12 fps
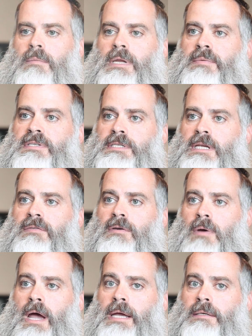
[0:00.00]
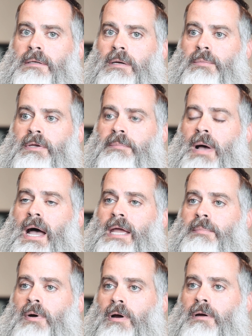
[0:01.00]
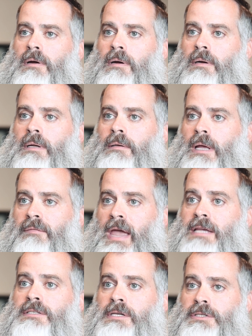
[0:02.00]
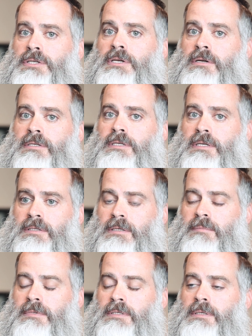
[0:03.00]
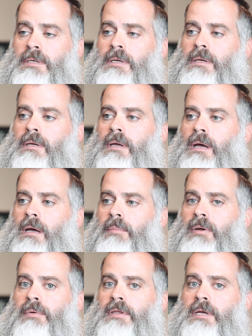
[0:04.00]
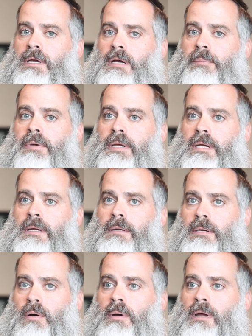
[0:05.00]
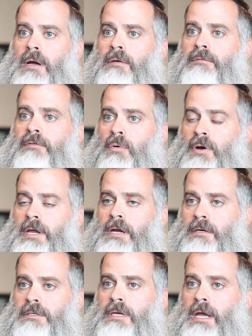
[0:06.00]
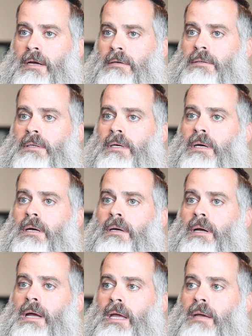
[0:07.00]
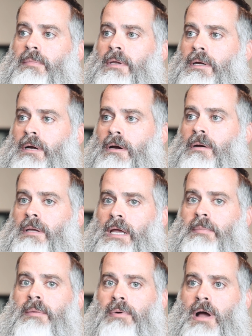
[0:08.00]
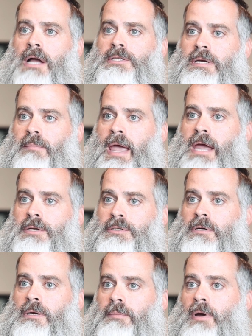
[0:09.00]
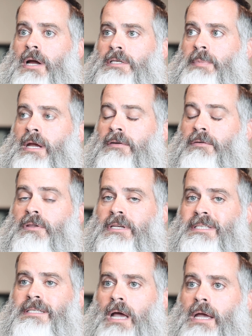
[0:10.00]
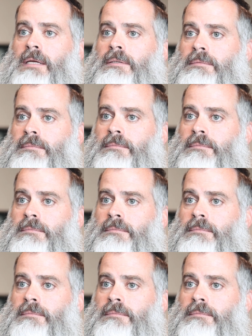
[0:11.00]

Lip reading: My name is Stephen Wright. I'm with Pye-Barker Advanced Engineered Systems. I've been with the company going on 4 years now. Currently I'm the project manager of this site.